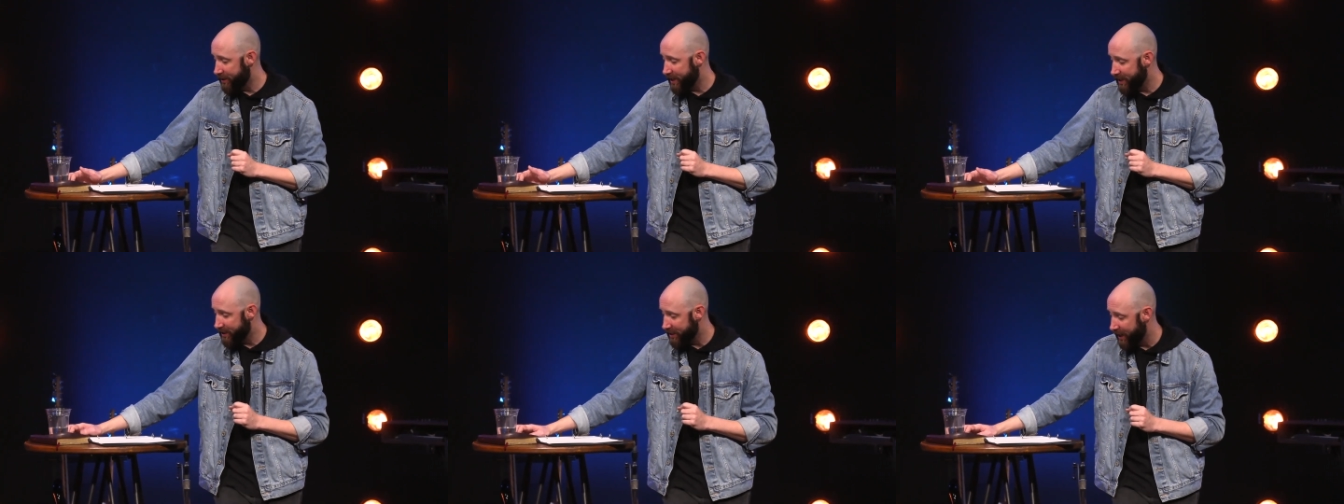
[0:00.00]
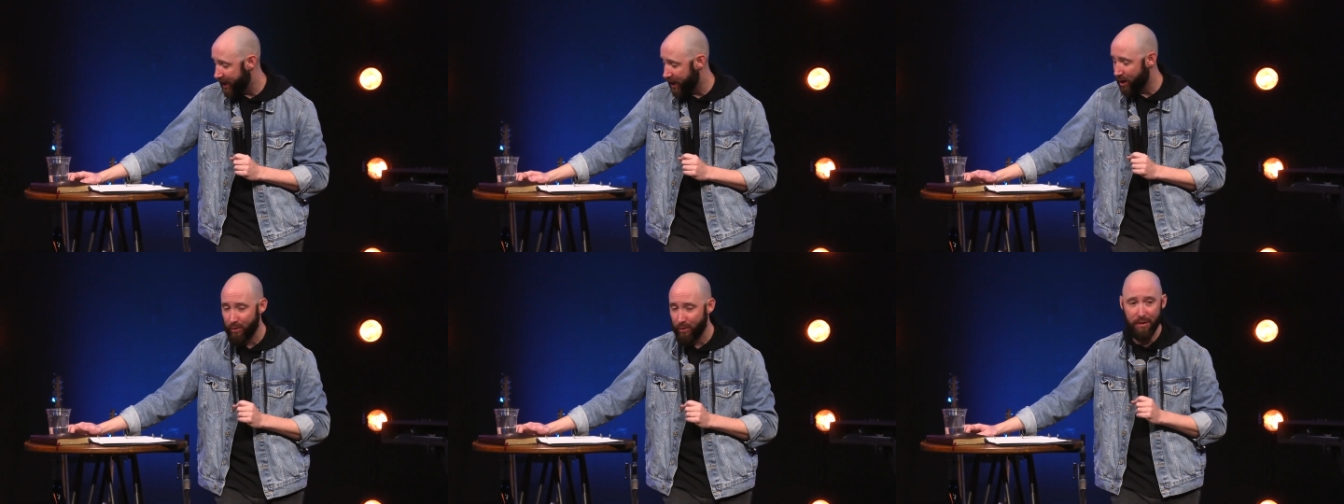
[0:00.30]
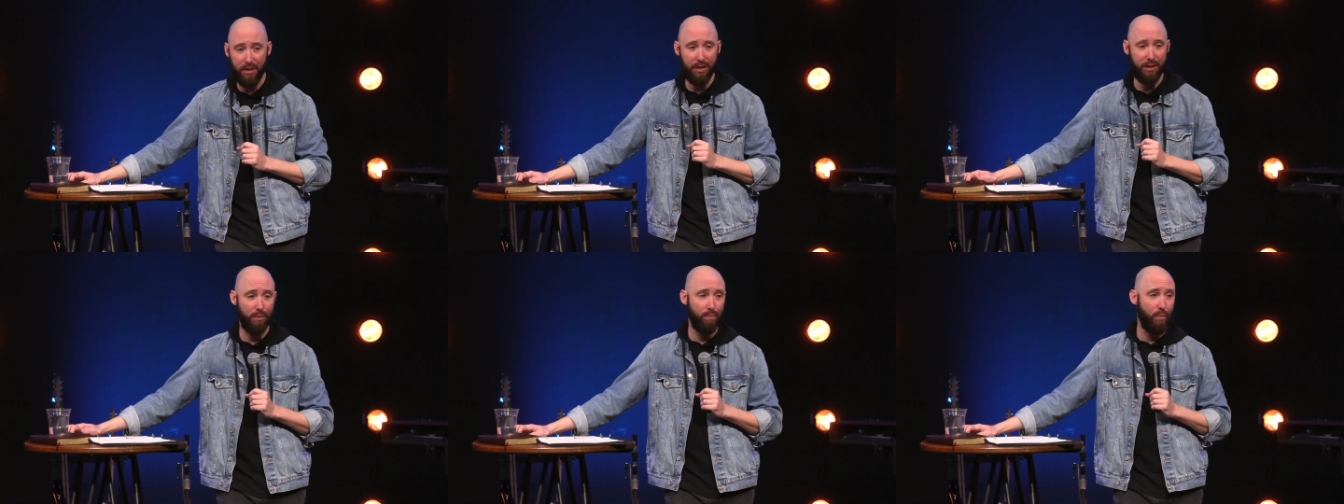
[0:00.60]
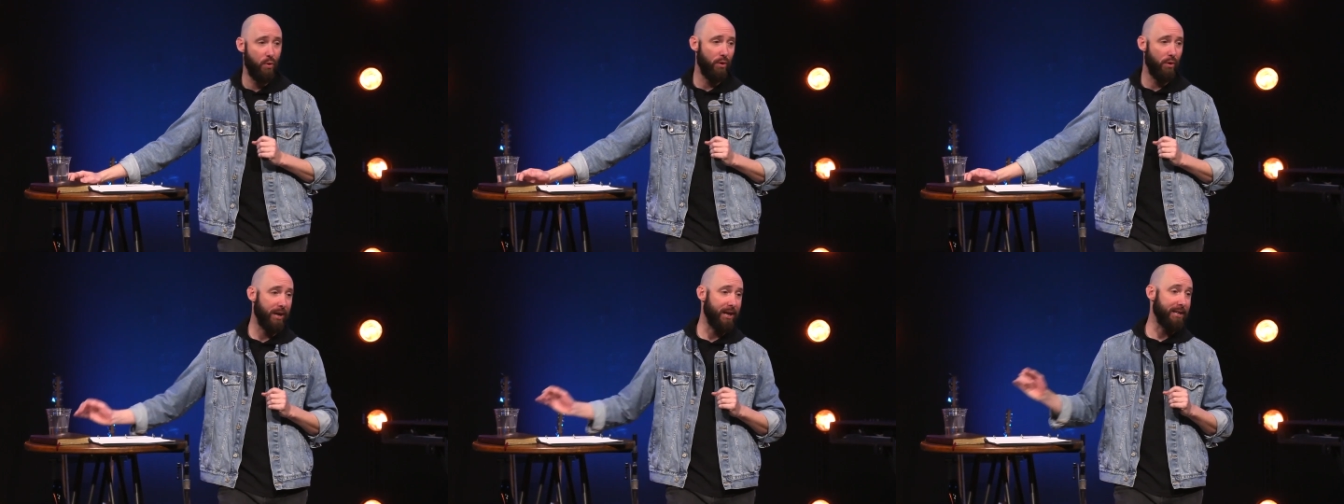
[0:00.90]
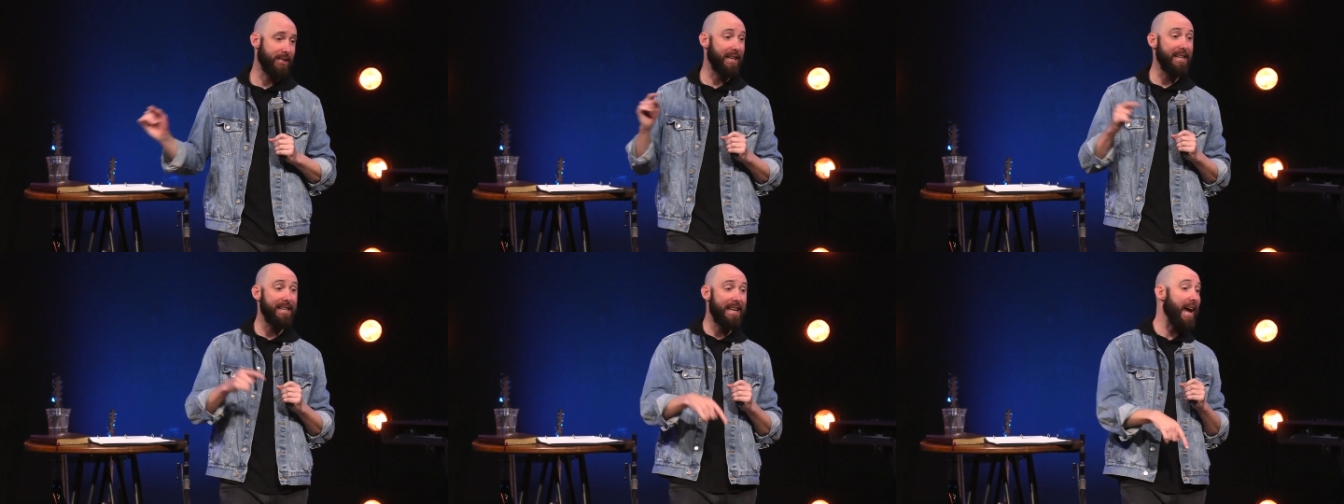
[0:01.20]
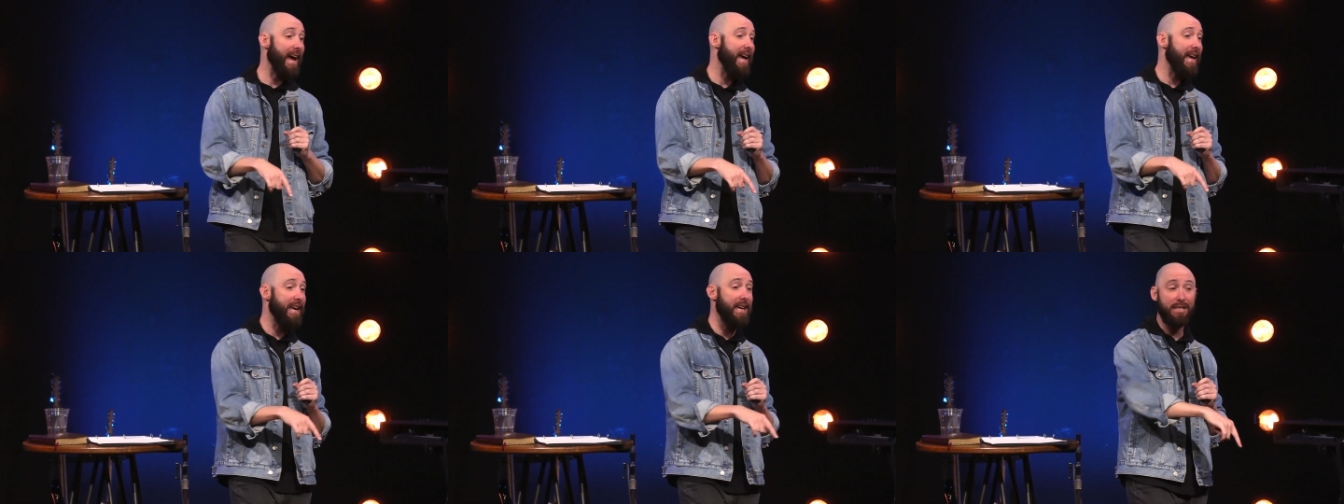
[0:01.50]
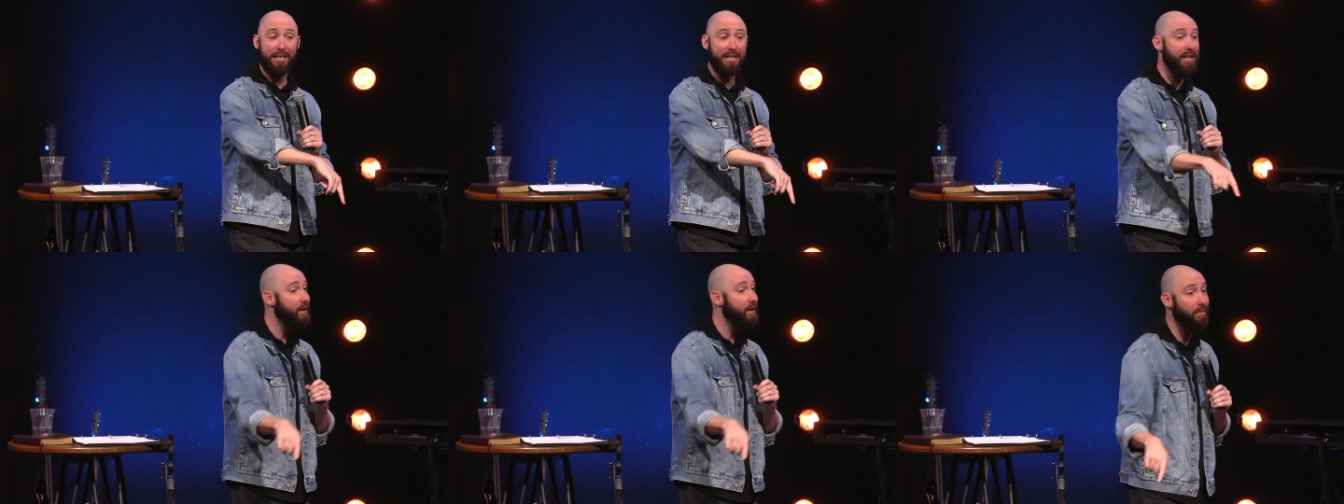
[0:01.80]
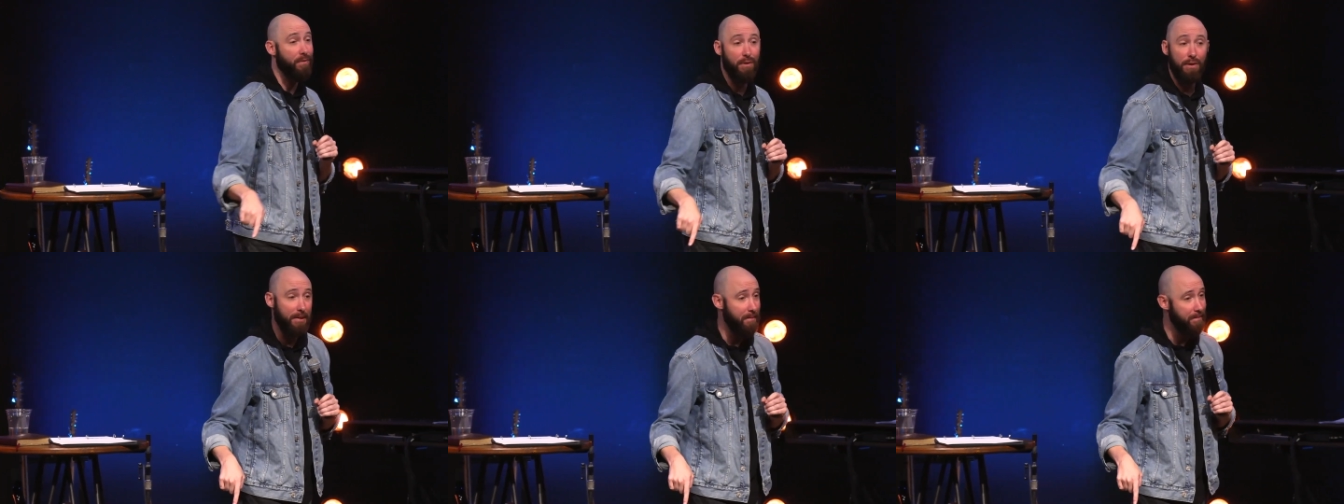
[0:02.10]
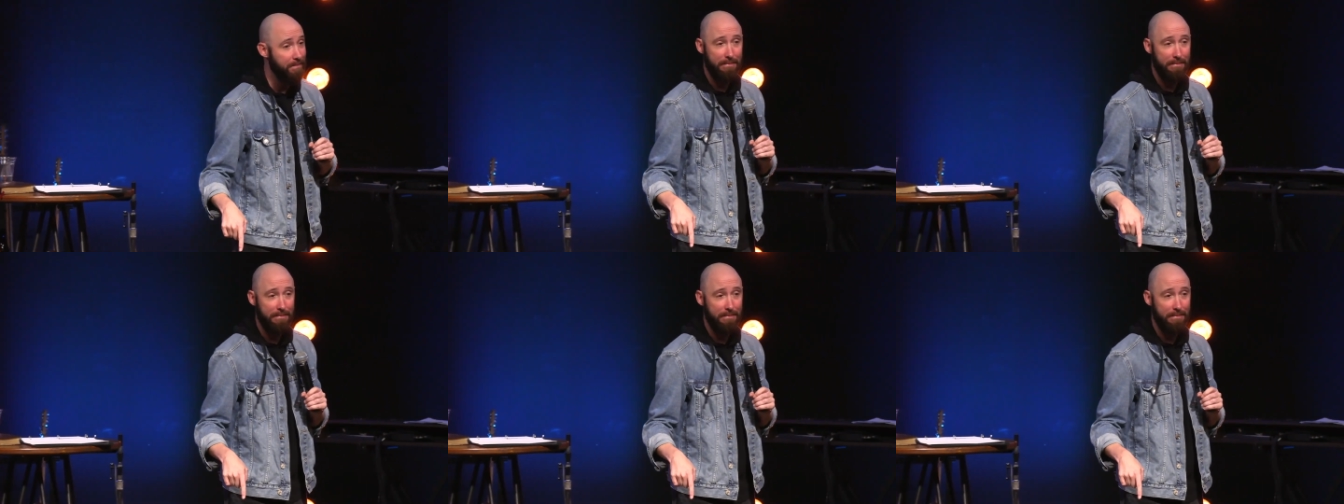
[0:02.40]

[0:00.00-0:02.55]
is here this morning. Today is different.